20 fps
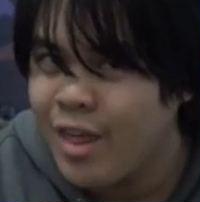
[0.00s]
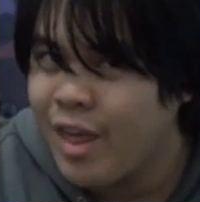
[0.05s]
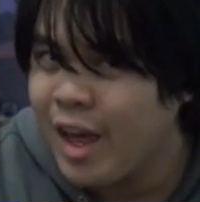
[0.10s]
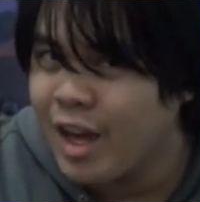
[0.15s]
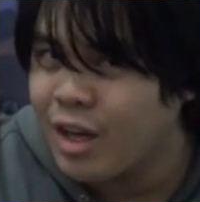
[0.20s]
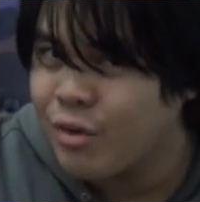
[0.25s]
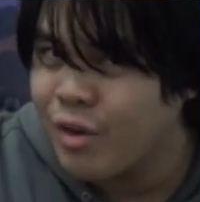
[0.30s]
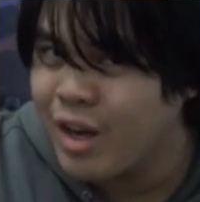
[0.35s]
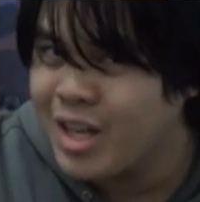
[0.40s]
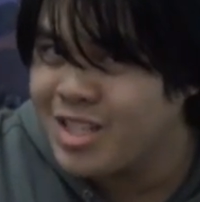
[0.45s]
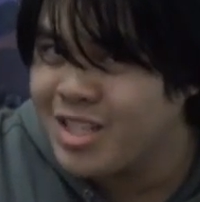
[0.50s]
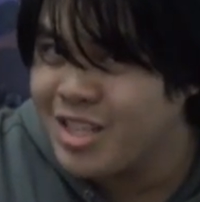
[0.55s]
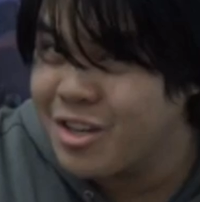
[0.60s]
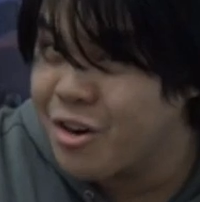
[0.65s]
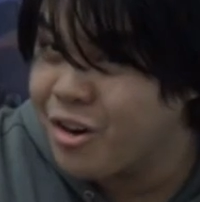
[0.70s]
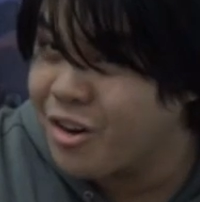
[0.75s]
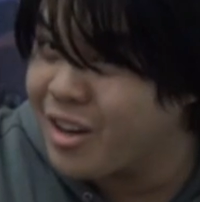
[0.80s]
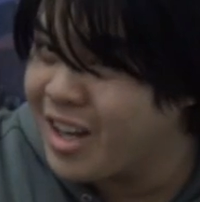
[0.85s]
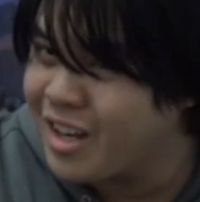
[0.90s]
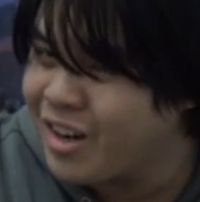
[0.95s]
That grade
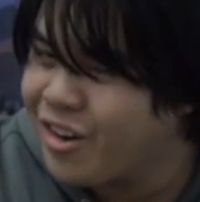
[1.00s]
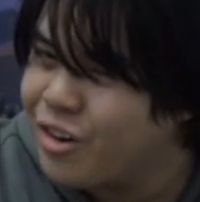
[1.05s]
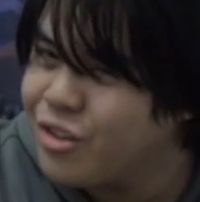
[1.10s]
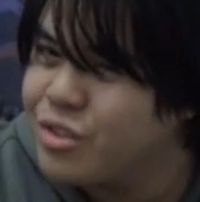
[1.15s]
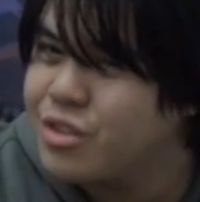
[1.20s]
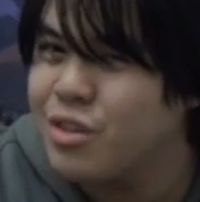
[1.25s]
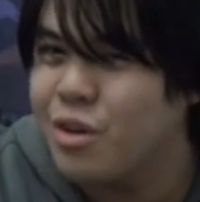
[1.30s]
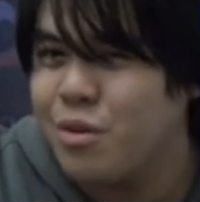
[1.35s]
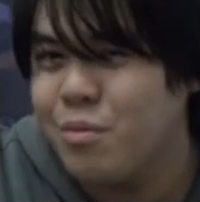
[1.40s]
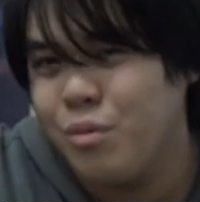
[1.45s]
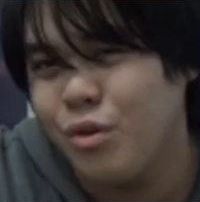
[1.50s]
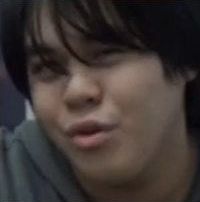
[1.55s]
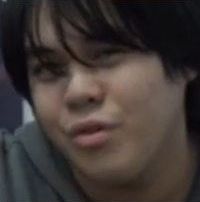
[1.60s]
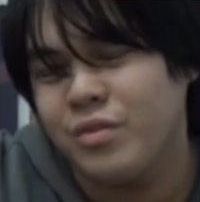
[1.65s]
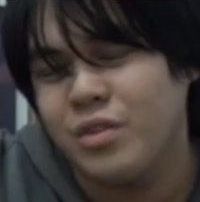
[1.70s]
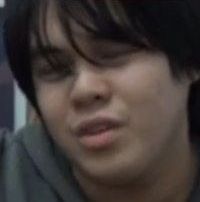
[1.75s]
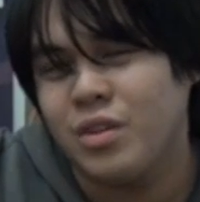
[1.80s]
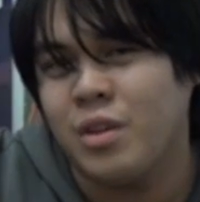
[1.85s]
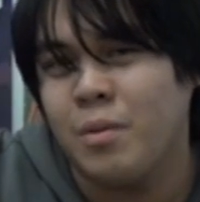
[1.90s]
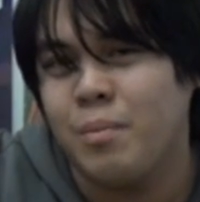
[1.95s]
0 can also
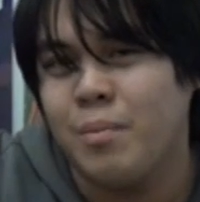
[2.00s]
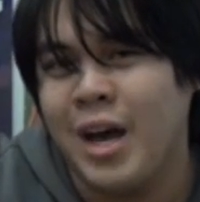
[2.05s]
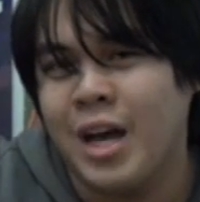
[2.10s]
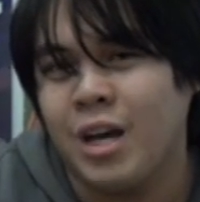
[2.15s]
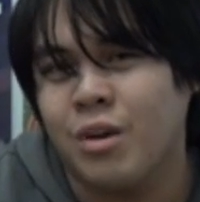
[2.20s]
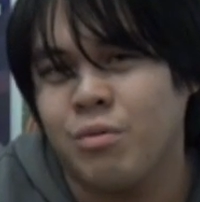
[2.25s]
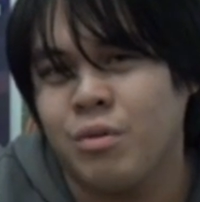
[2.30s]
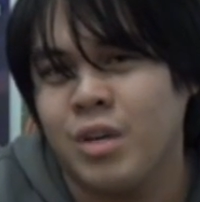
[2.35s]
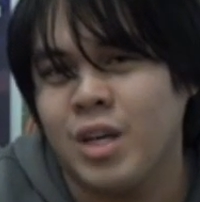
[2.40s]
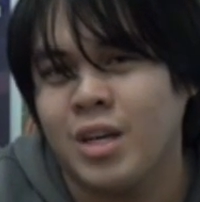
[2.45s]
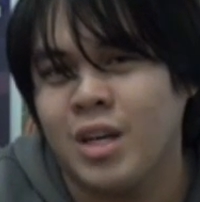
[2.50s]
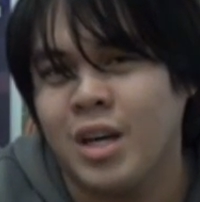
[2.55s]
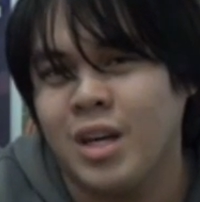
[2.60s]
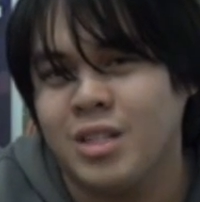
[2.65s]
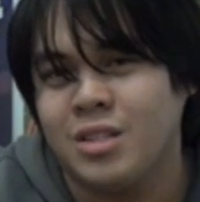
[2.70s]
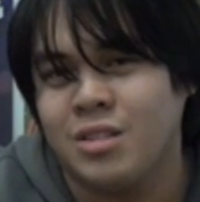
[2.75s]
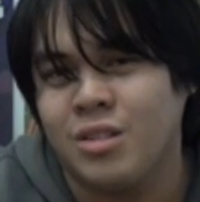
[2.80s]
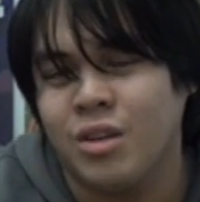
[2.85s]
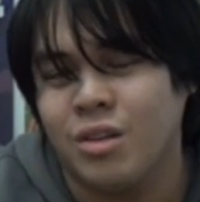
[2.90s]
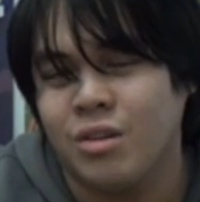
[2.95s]
move to the back rear
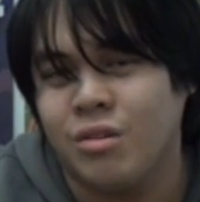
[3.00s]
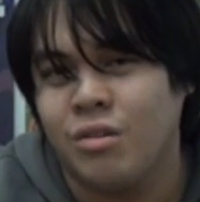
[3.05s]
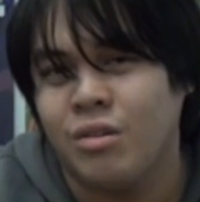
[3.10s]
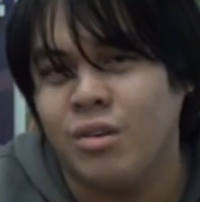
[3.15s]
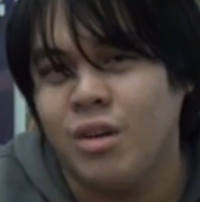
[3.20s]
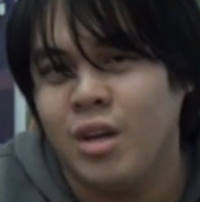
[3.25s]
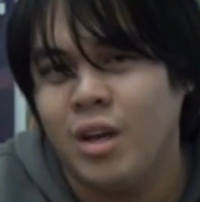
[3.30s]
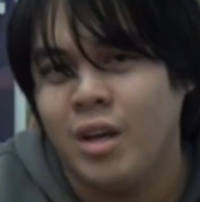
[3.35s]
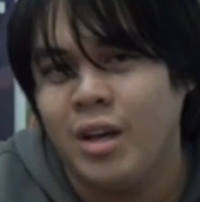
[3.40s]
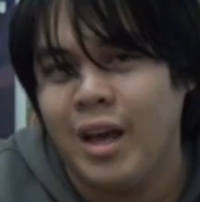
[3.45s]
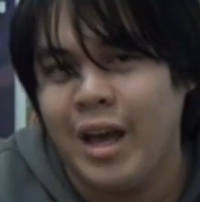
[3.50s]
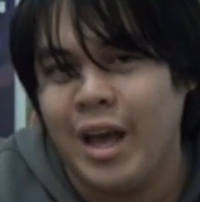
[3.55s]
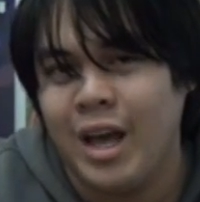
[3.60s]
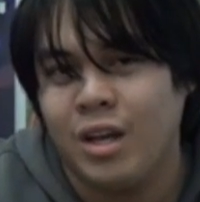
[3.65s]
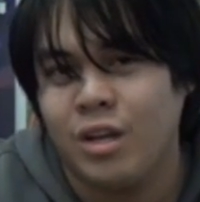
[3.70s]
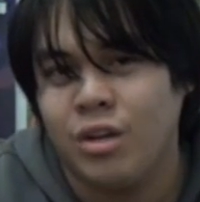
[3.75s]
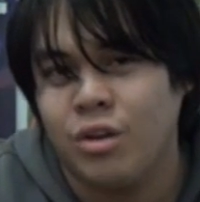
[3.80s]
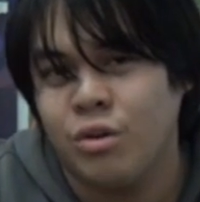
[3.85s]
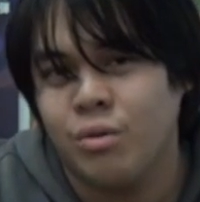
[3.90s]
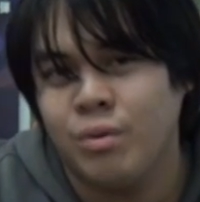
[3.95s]
guard circle
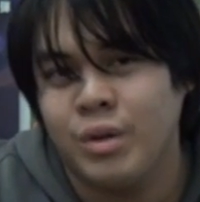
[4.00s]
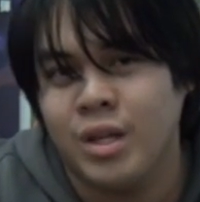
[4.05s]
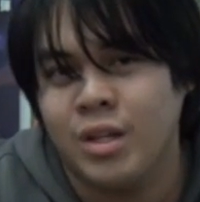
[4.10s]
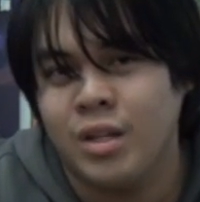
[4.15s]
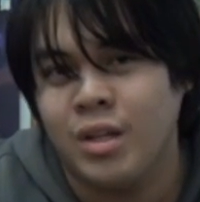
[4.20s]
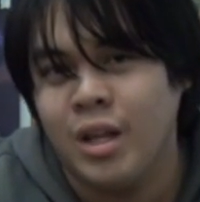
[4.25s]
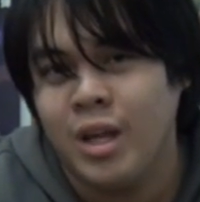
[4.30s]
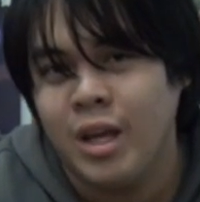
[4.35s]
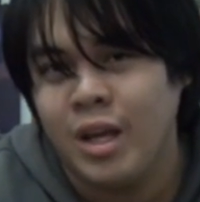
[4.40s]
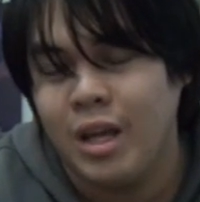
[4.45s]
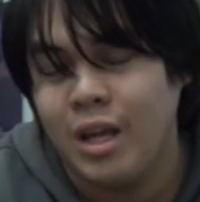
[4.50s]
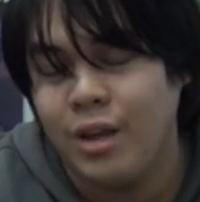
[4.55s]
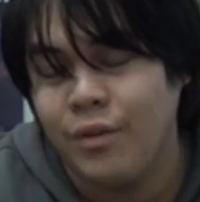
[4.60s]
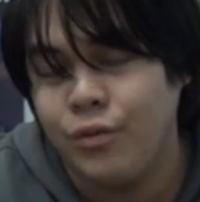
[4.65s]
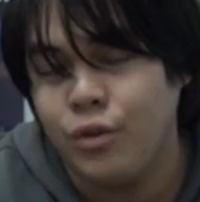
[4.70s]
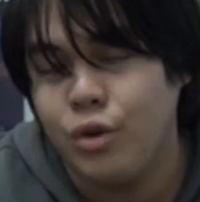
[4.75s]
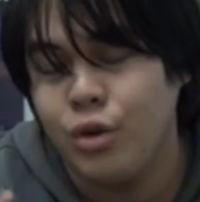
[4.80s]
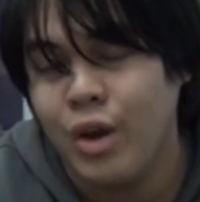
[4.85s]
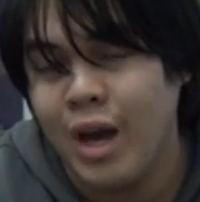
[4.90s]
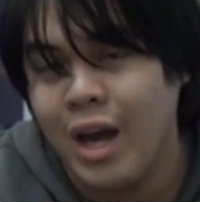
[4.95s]
at your will
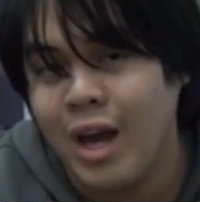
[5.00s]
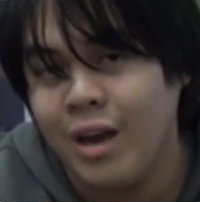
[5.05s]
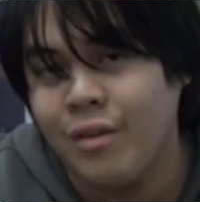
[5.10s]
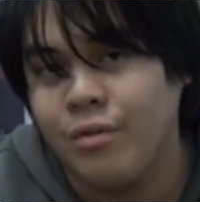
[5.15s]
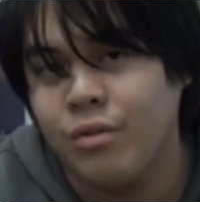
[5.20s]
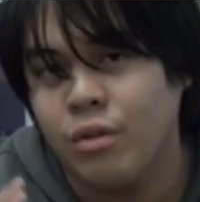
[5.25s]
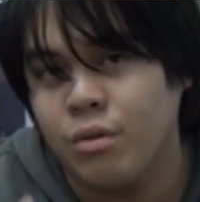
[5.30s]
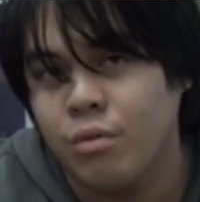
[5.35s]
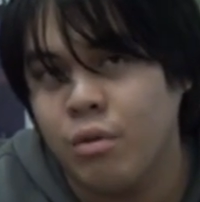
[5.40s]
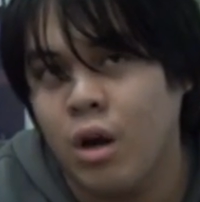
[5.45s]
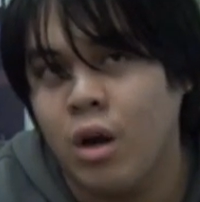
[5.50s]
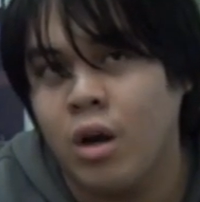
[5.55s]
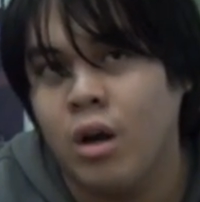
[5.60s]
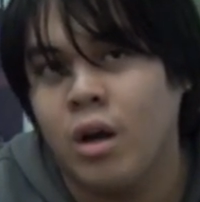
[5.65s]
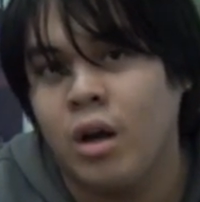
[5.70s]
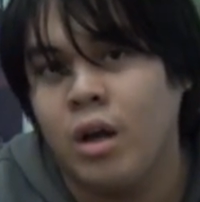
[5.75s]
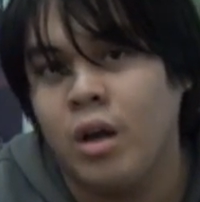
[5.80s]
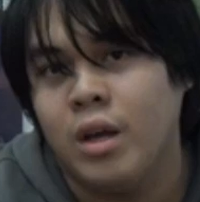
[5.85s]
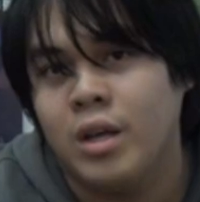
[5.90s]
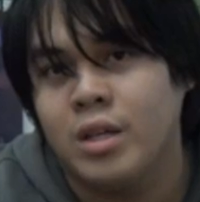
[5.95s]
if you have the
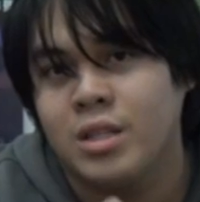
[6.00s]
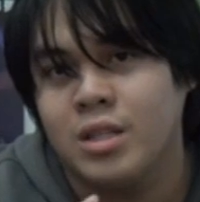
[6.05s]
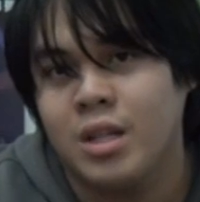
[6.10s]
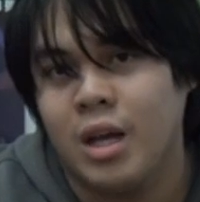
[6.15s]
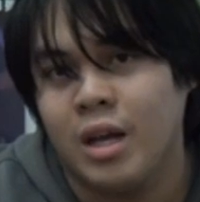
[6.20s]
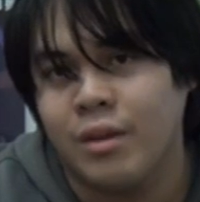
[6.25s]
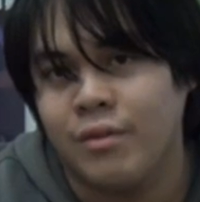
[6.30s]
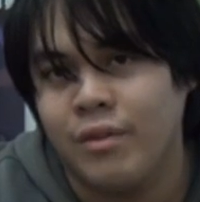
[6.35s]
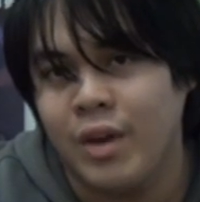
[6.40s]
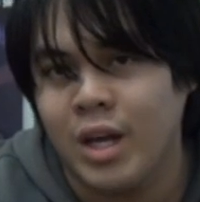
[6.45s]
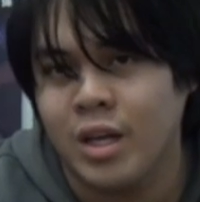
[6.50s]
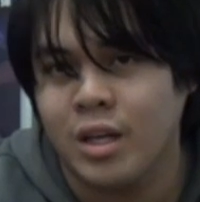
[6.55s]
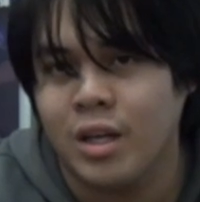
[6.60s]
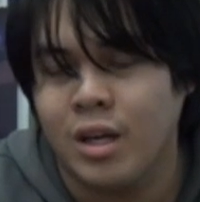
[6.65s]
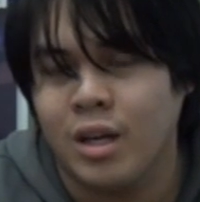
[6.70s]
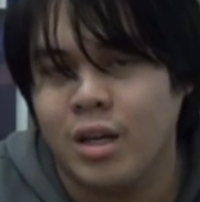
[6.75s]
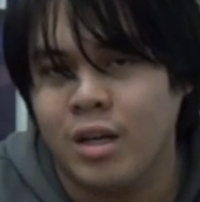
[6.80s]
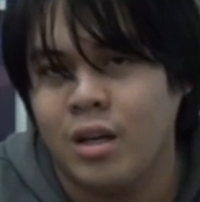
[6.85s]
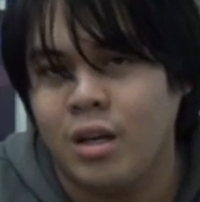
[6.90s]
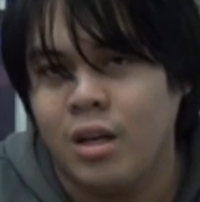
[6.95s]
wrong starting
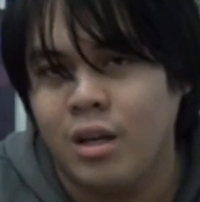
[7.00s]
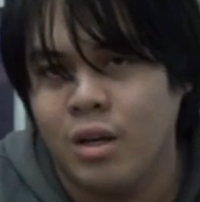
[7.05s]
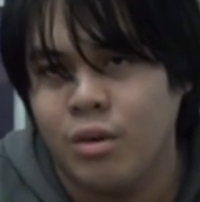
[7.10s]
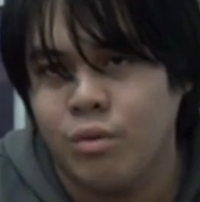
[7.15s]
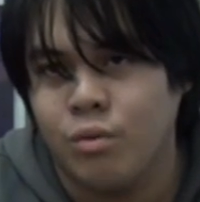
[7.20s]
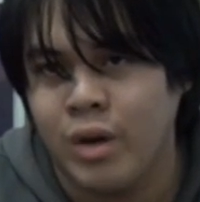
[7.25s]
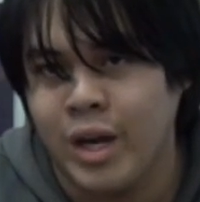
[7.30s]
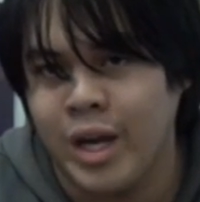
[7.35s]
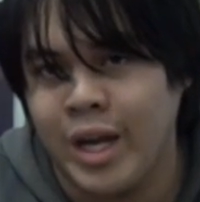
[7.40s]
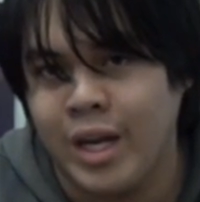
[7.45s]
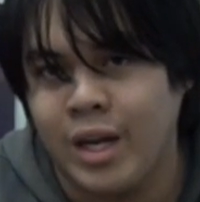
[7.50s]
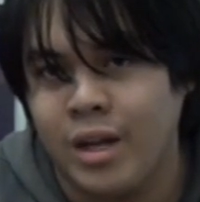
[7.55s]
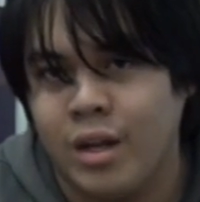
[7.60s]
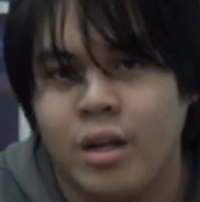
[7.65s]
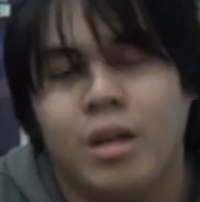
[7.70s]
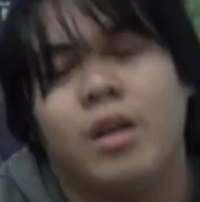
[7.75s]
Vanguard ride.